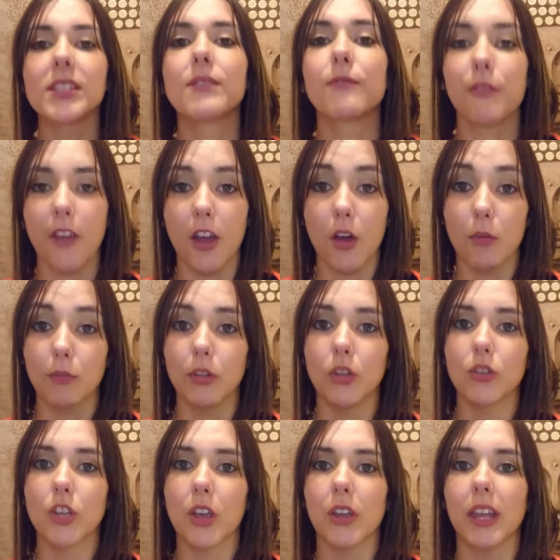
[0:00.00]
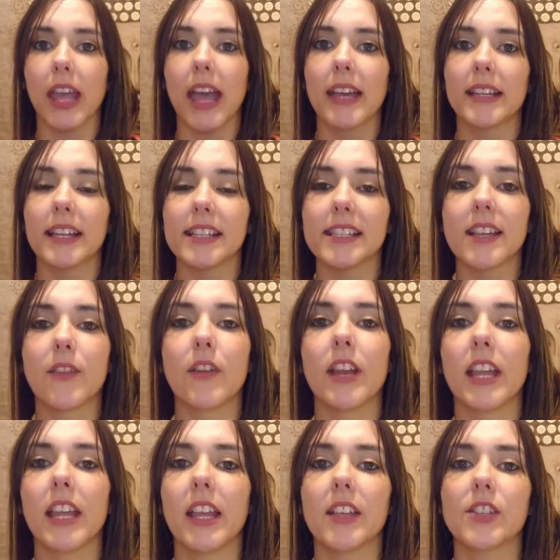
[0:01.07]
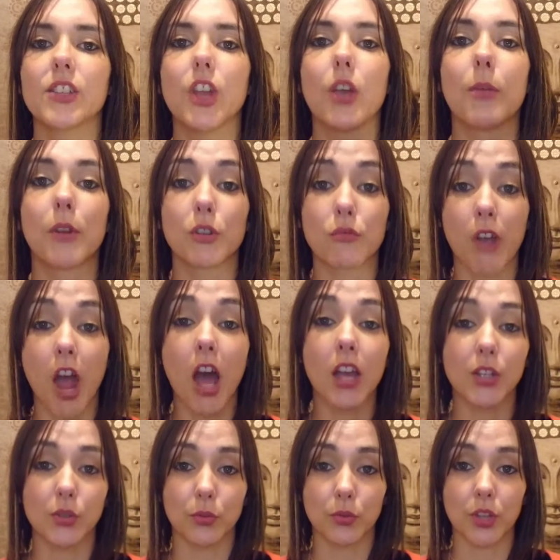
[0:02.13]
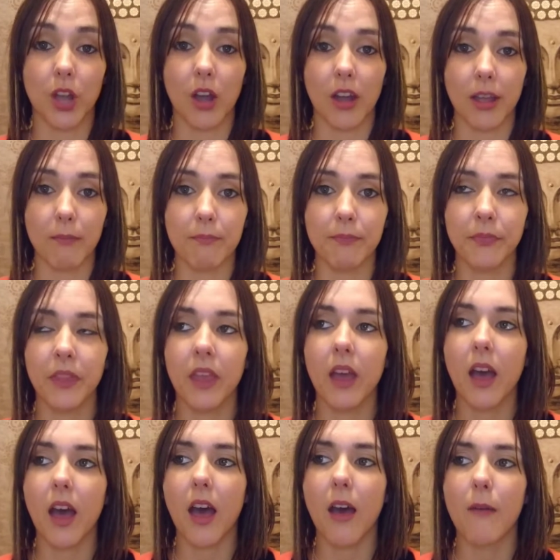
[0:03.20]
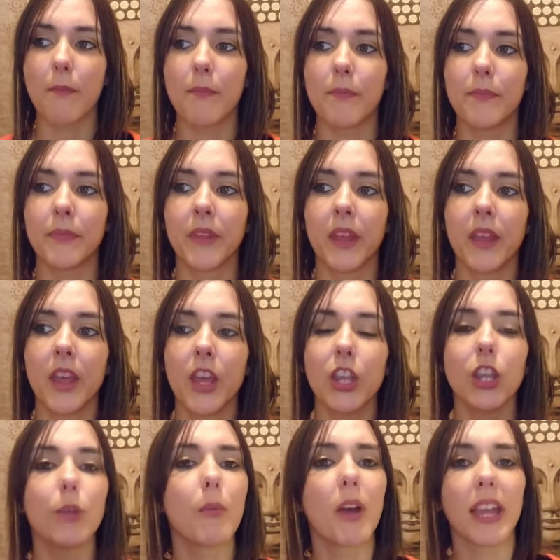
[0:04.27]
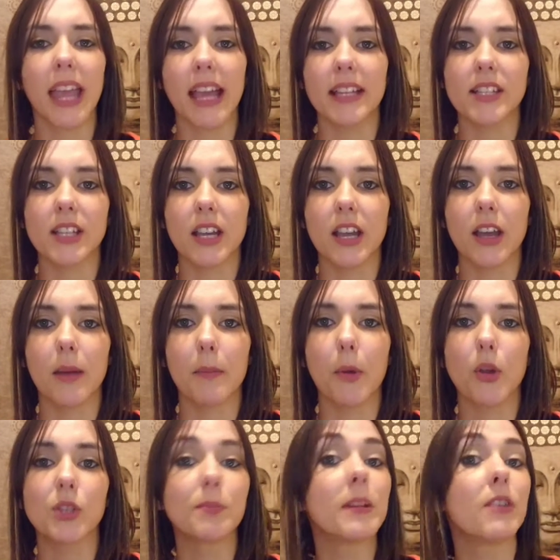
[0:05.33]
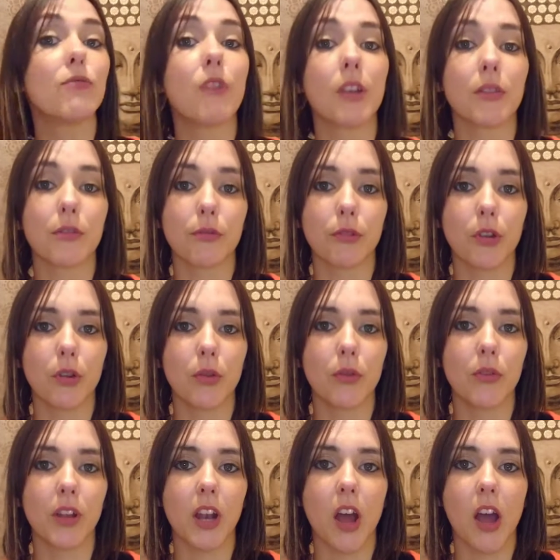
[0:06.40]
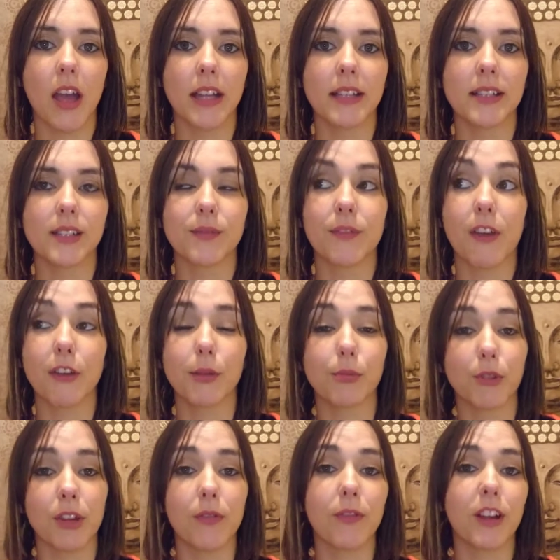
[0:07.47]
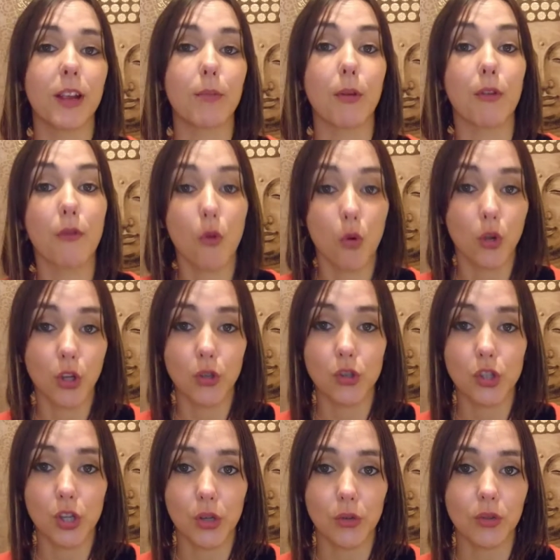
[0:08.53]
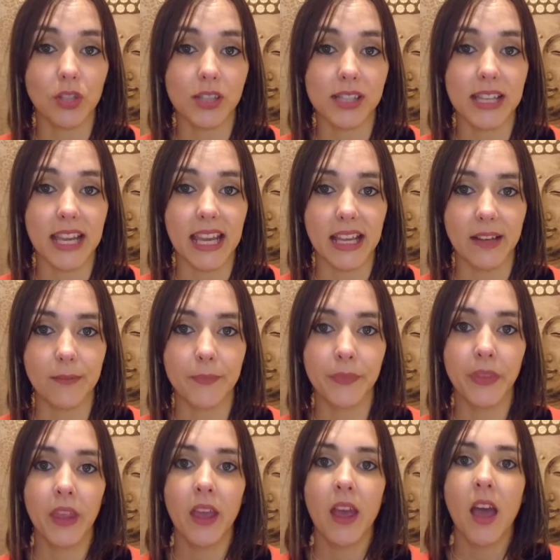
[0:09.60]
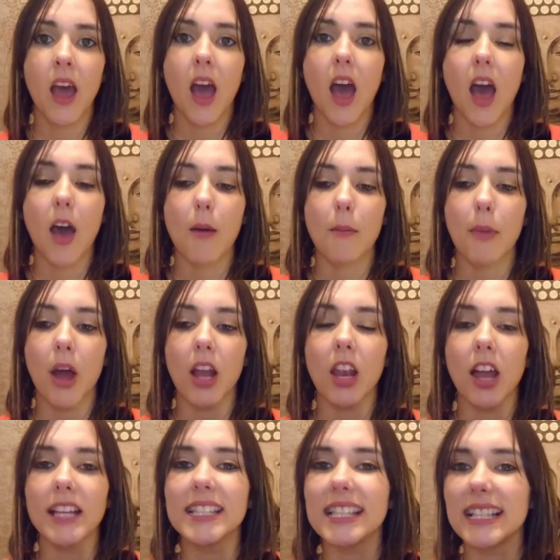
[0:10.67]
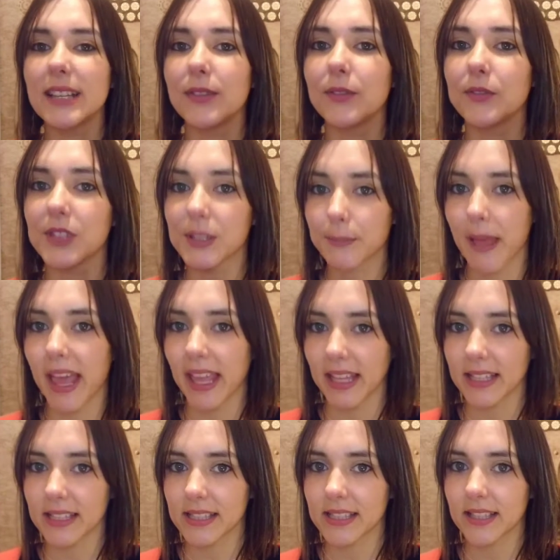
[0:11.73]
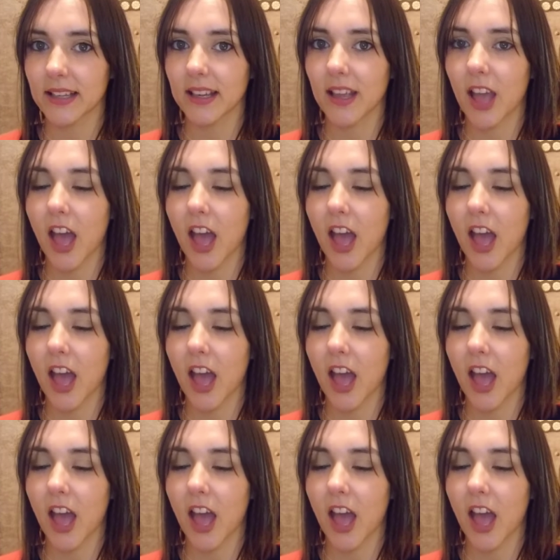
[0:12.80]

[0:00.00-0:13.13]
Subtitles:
in film you don't get necessarily so much rehearsal time. You might get to possibly run through the lines very briefly before you shoot a scene, but I like to leave space